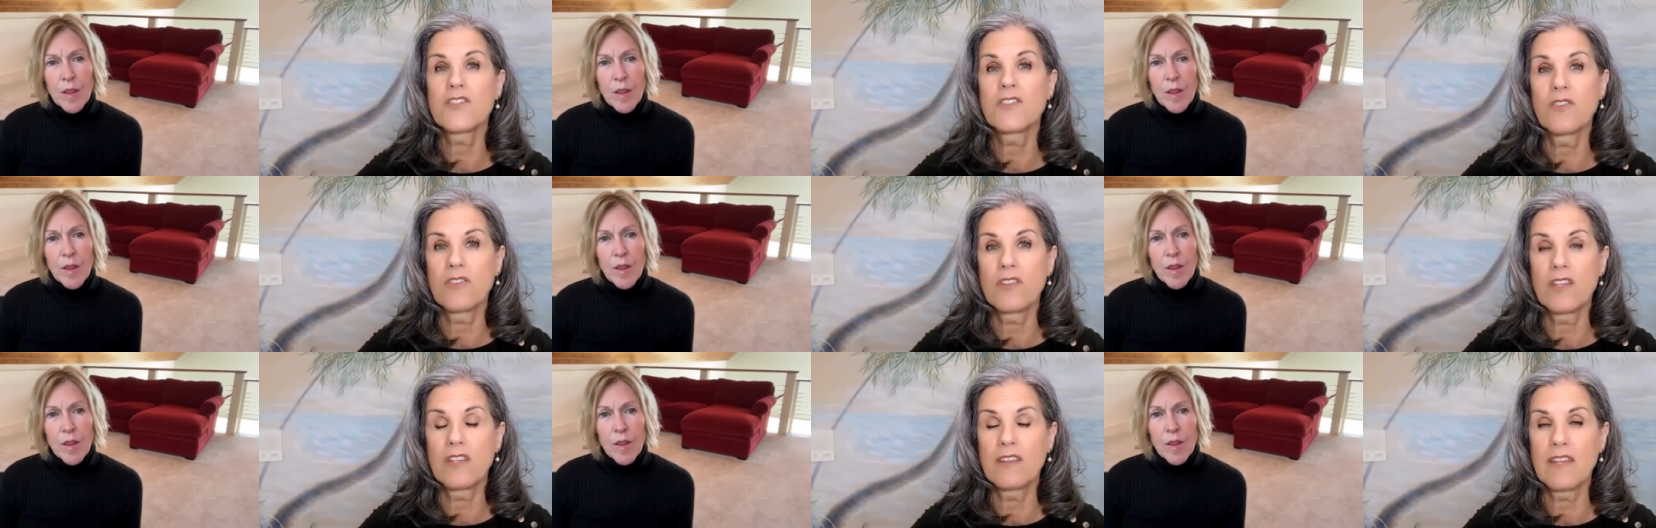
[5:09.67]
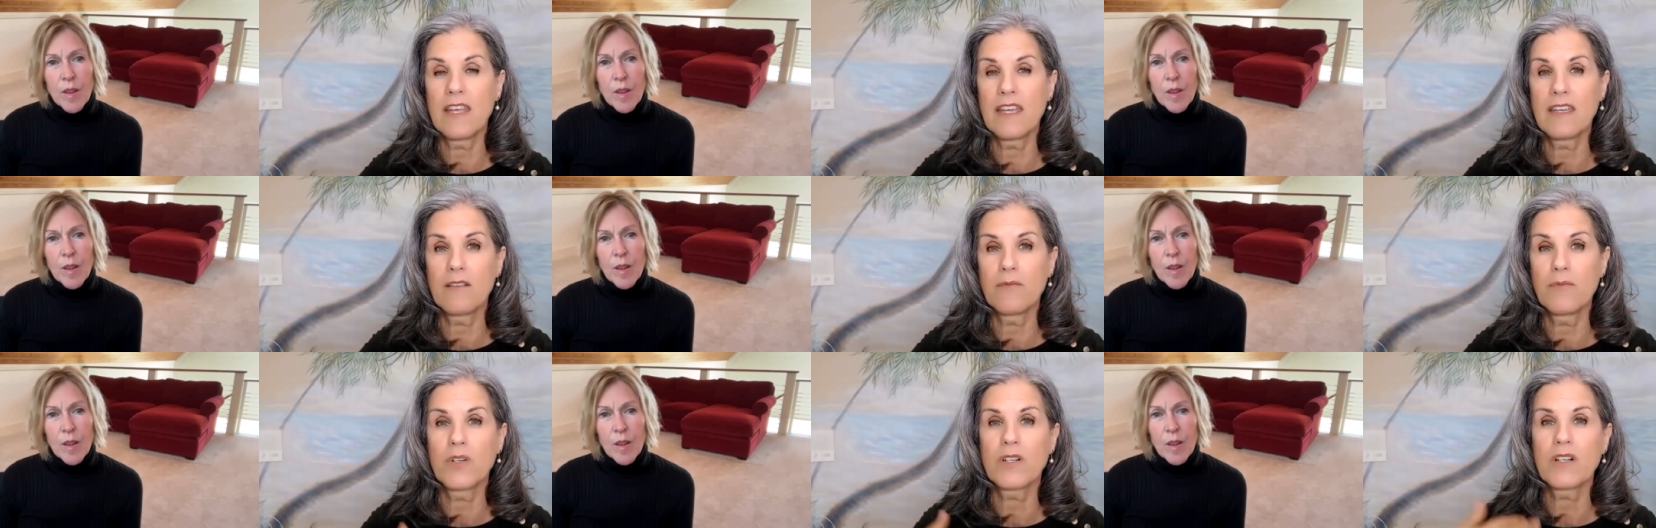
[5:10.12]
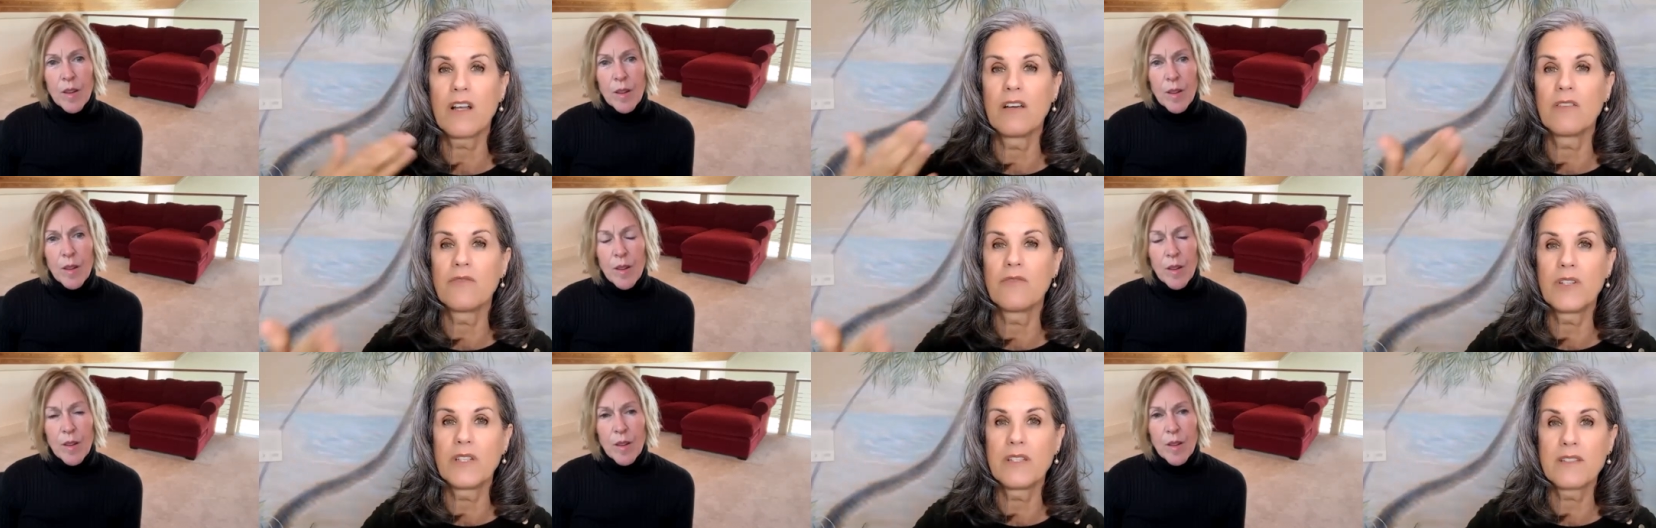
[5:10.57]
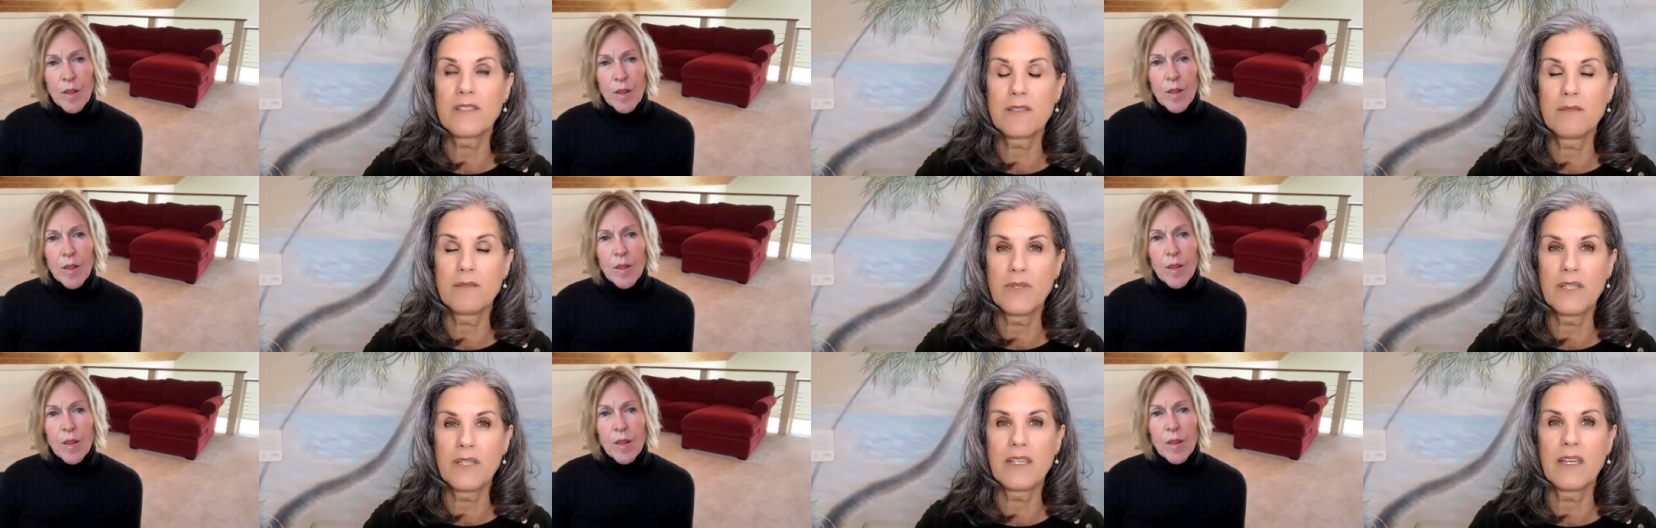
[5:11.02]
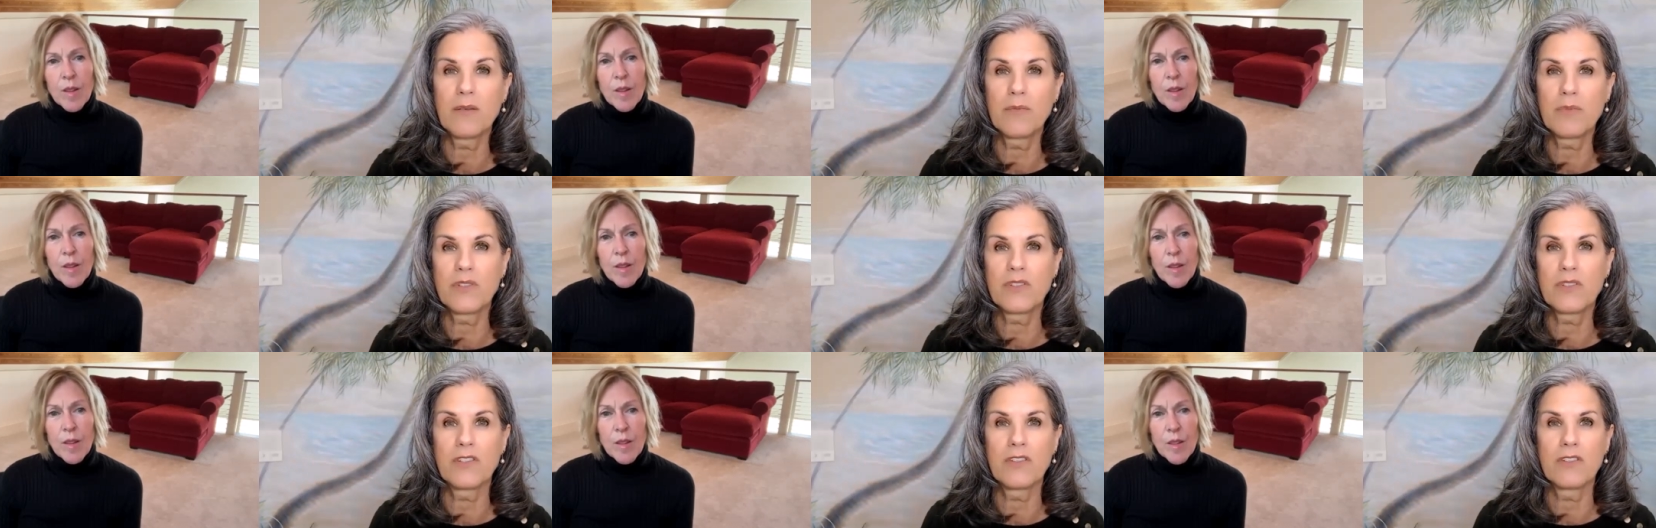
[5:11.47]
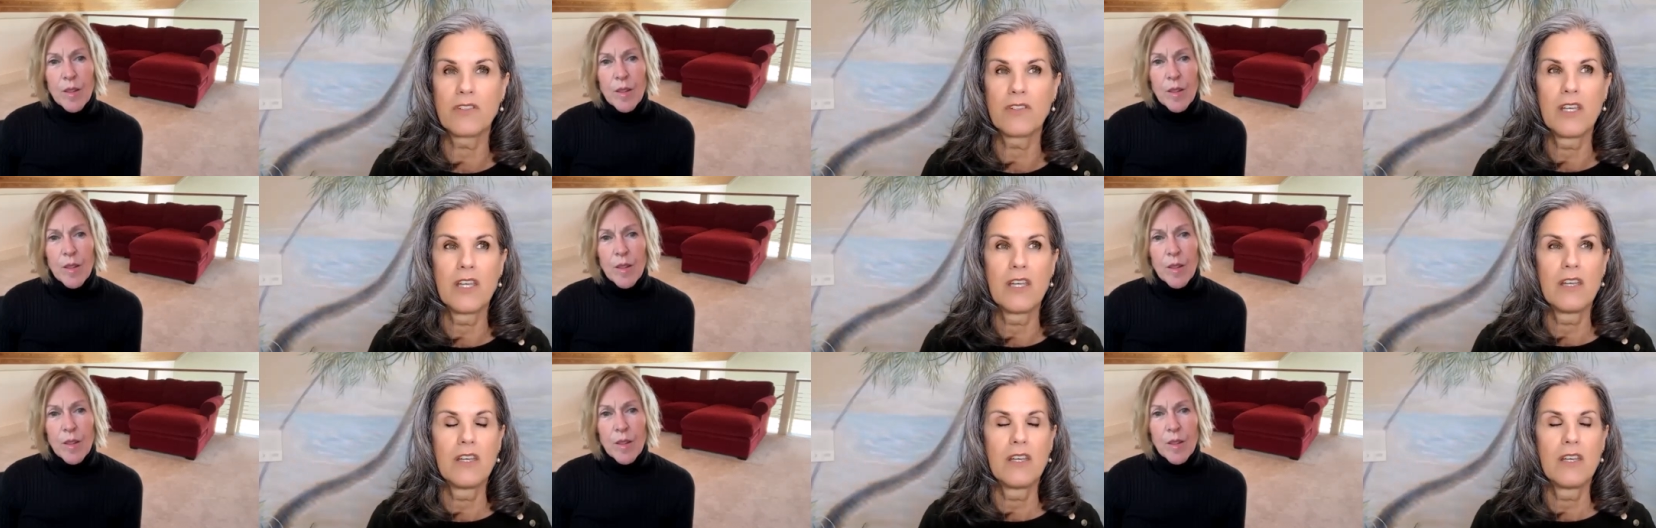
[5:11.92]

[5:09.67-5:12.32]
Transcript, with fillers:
Speaker 1: so that they have more confidence in being able to